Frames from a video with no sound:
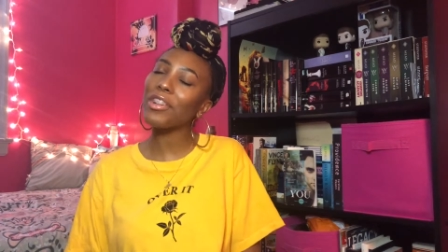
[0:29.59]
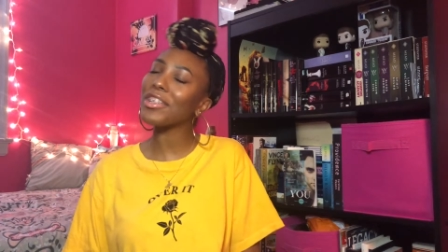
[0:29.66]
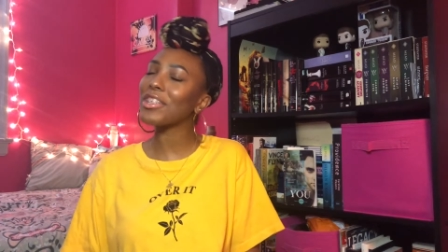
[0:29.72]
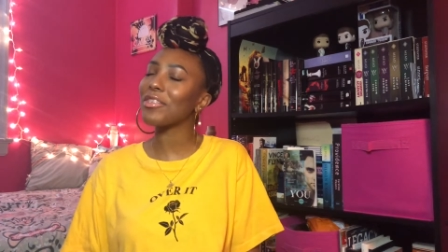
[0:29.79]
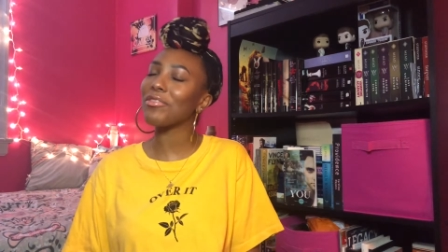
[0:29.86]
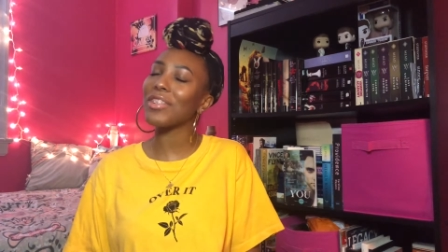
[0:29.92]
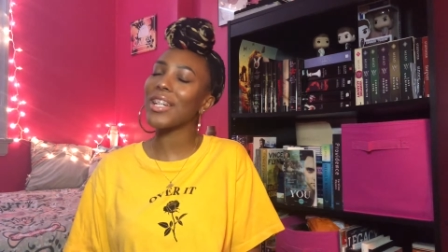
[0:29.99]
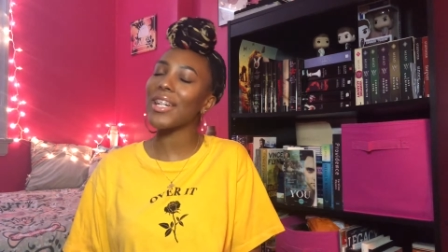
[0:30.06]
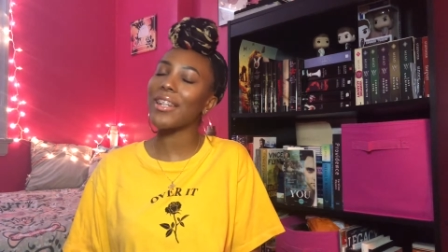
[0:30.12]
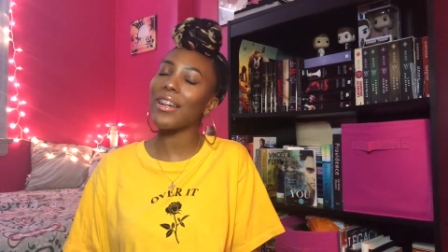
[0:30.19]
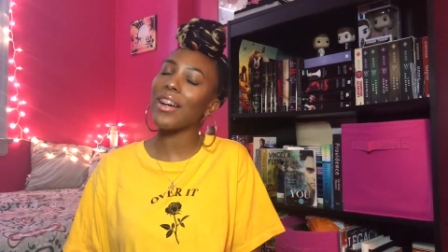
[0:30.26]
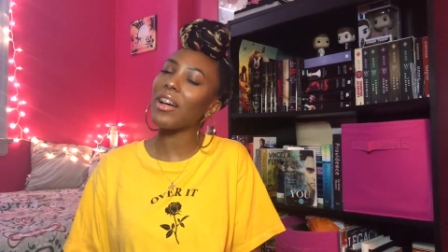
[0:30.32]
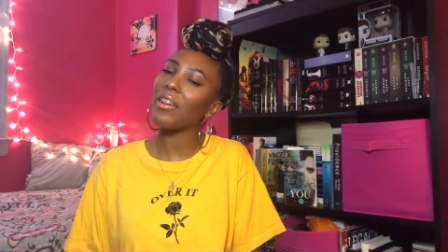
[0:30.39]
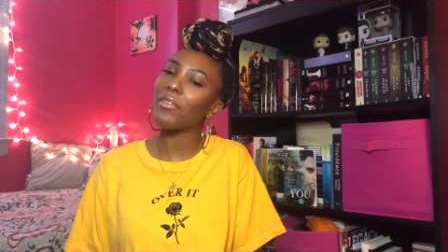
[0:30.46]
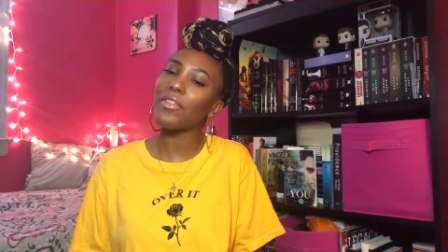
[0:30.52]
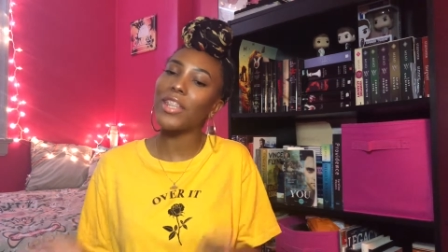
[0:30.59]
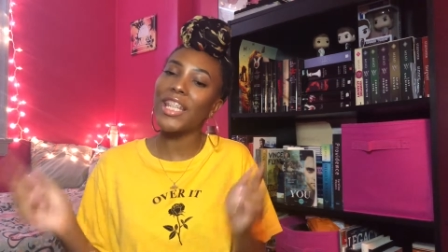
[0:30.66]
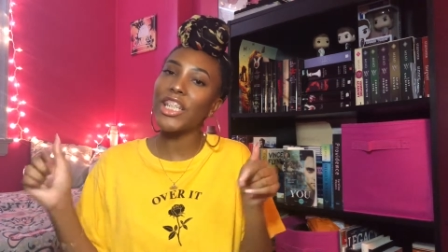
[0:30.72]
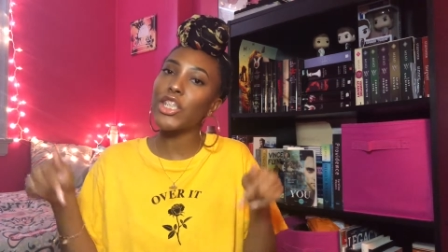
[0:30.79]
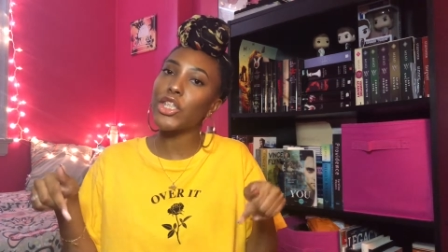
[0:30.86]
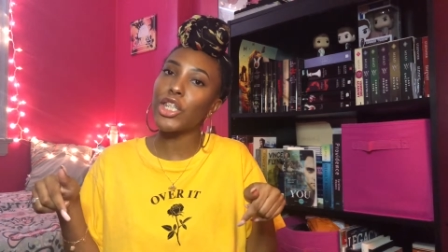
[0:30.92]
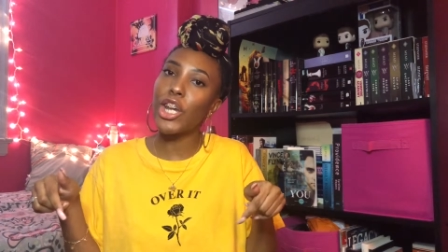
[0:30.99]
first read of
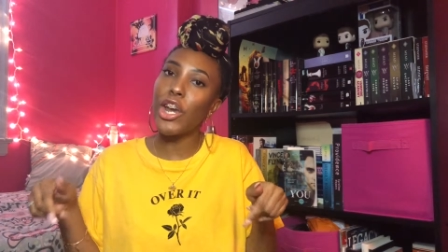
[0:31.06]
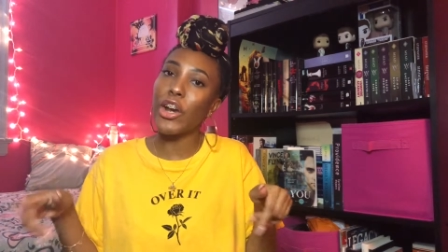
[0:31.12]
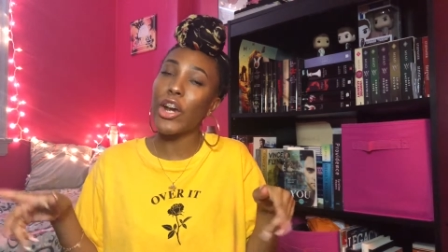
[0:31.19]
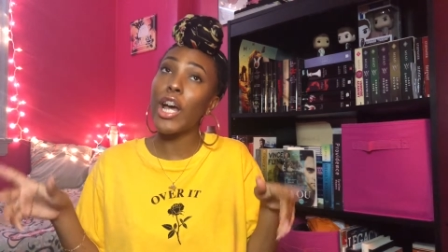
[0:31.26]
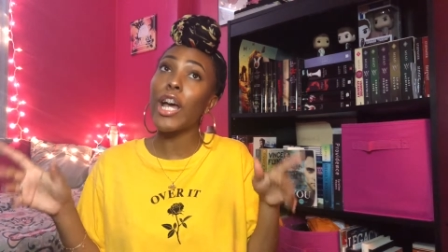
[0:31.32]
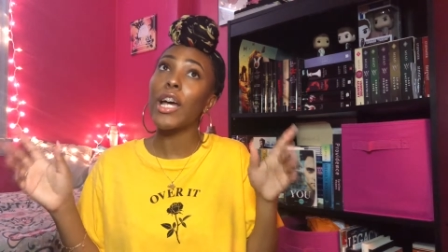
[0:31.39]
this year,